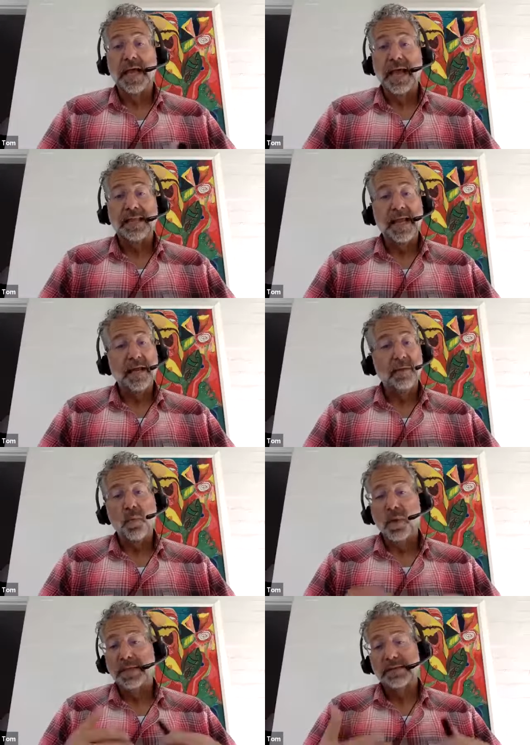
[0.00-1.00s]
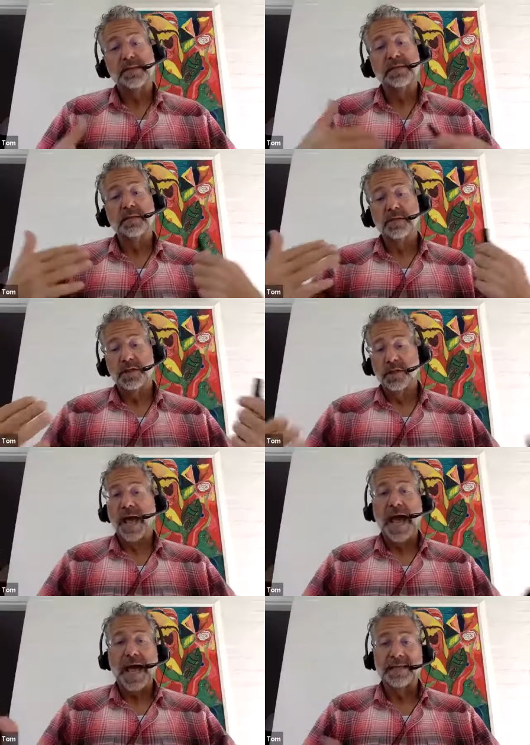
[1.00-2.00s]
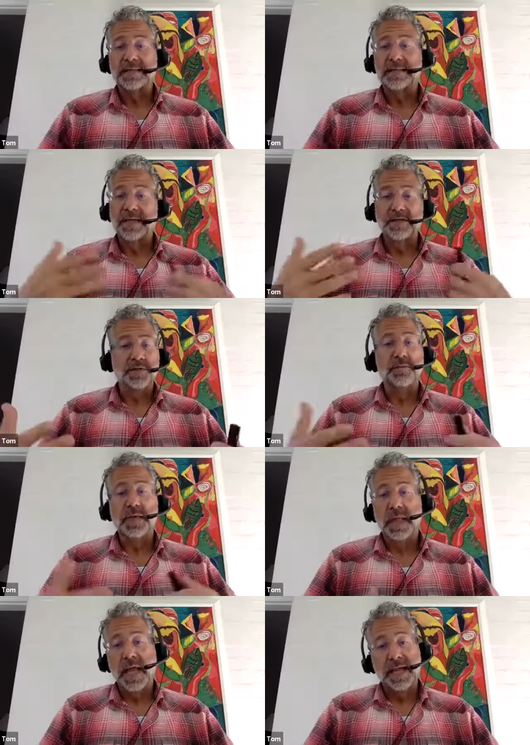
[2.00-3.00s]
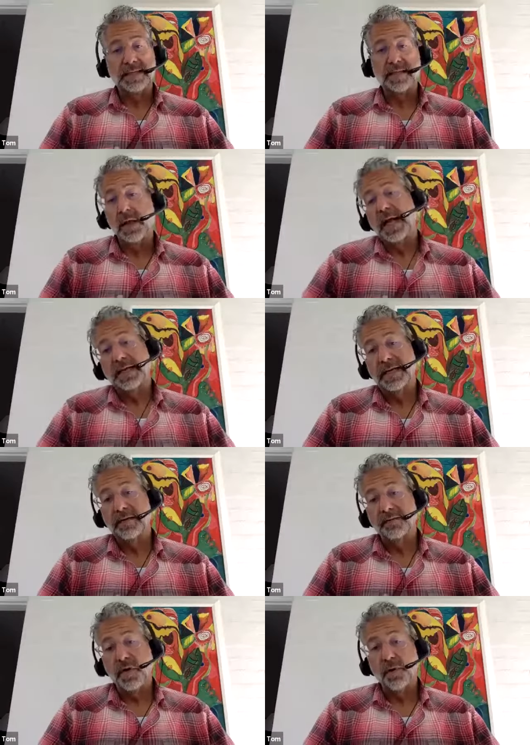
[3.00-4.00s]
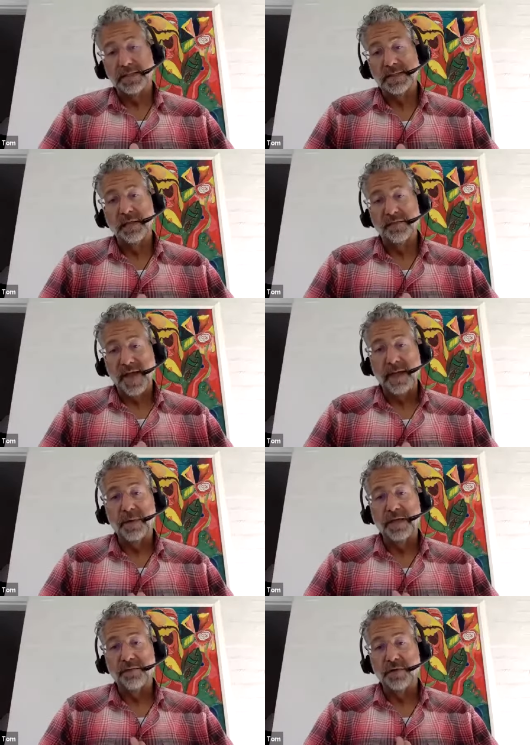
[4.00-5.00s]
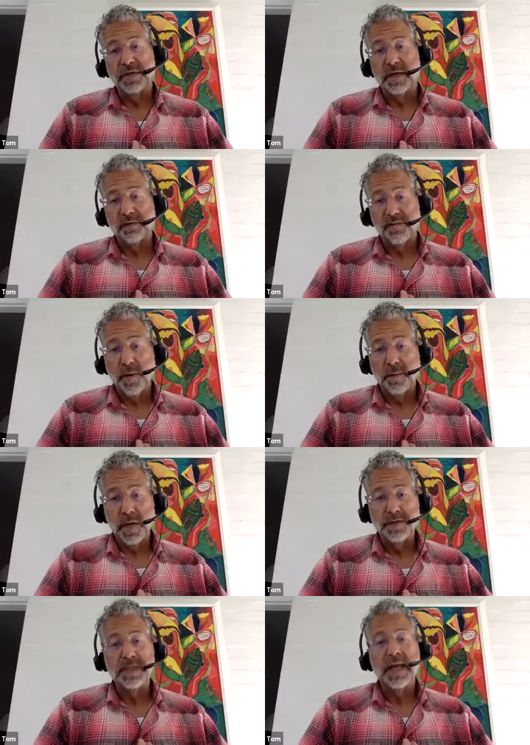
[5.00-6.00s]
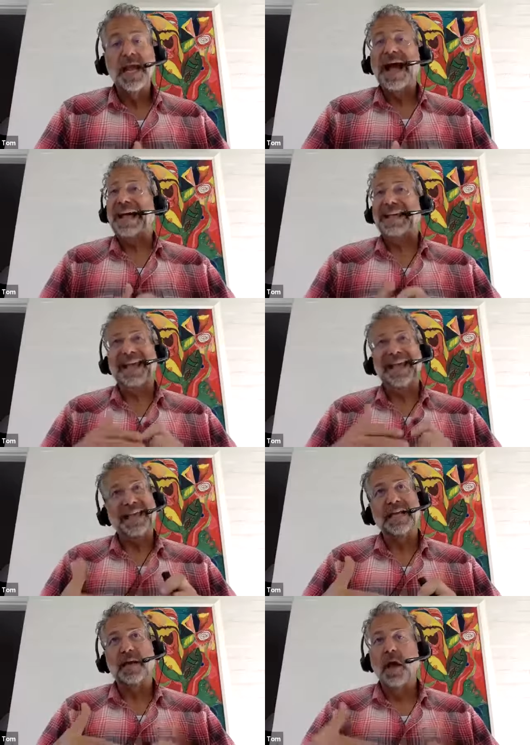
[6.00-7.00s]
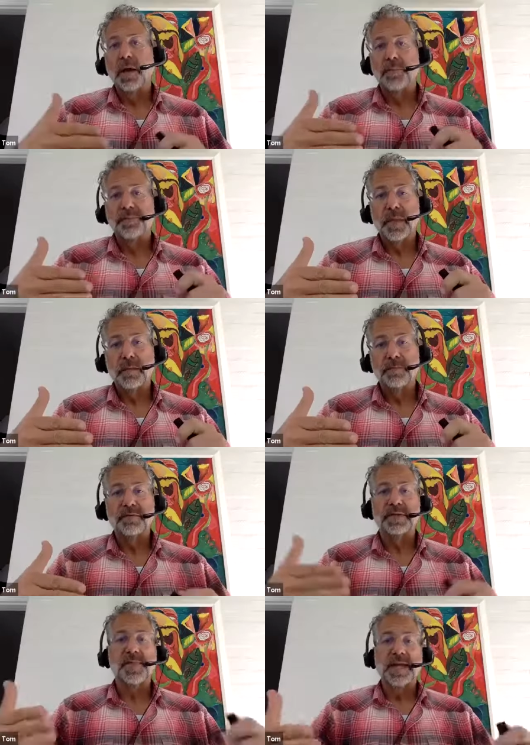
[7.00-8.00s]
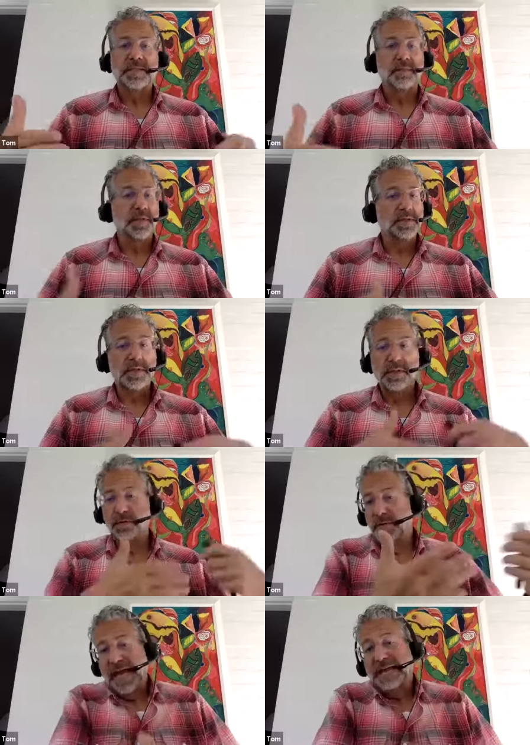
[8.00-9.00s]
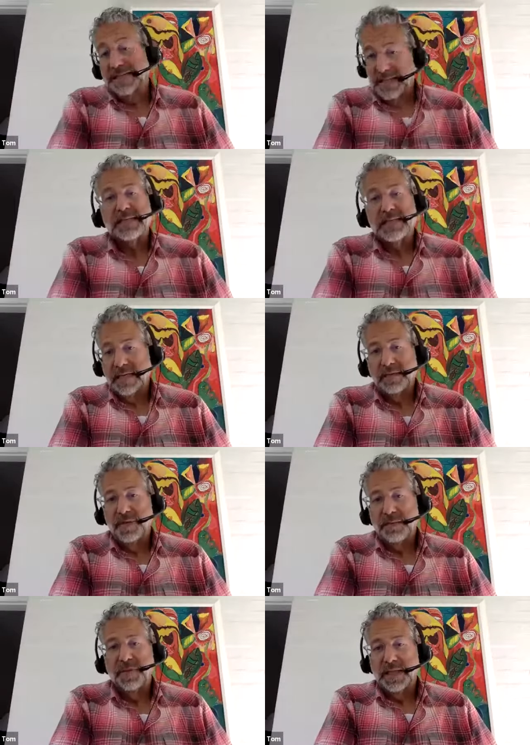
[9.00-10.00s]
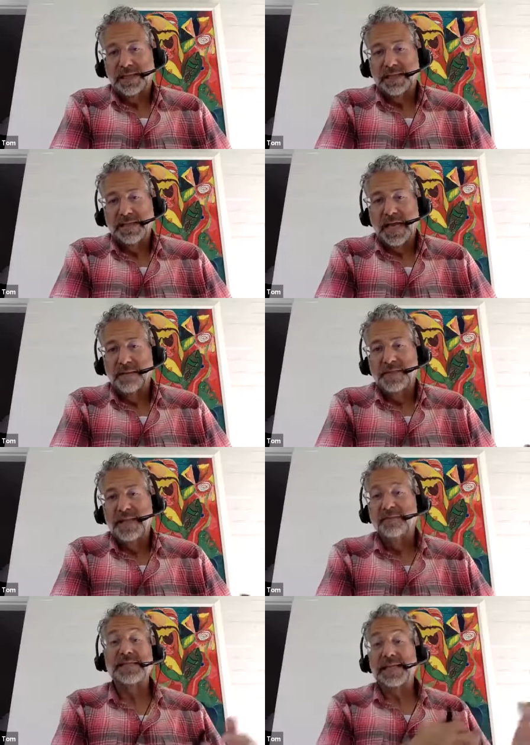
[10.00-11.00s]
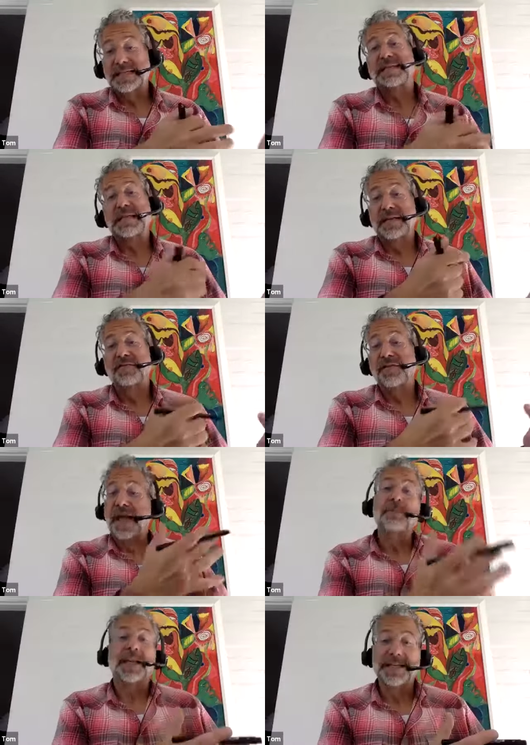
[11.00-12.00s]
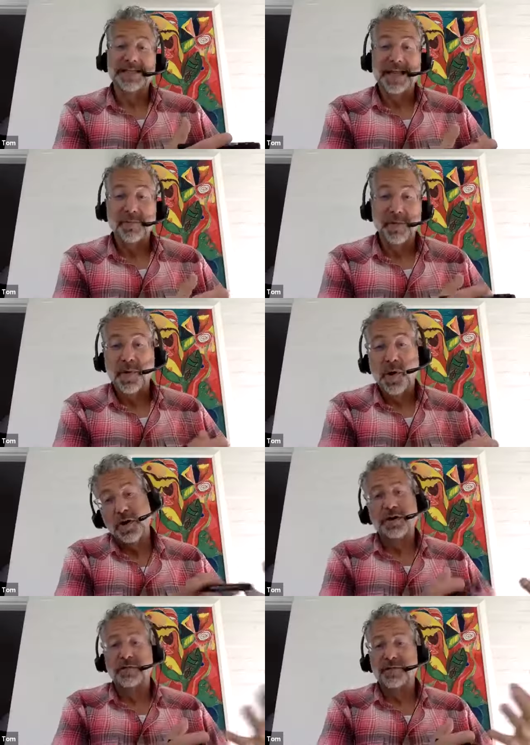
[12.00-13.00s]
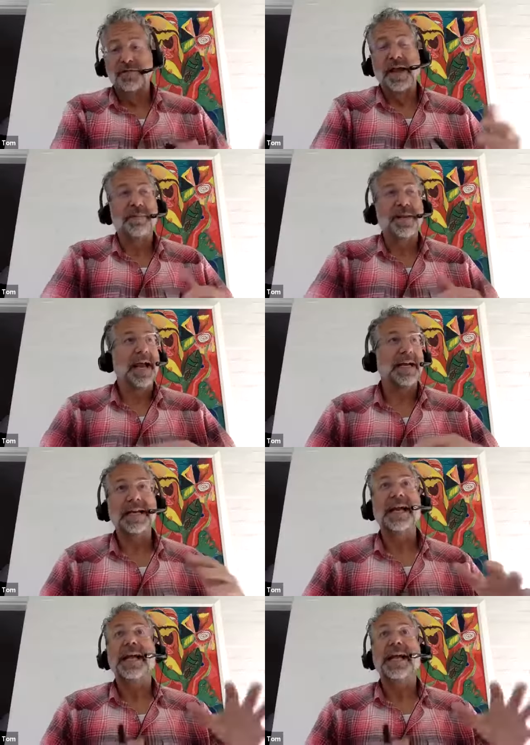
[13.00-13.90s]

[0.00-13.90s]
And then once she passed, I just realized look, I need to focus on the family first and foremost. I can't be responsible to we had 16 people at the time so that was 16 families that were part of the family i need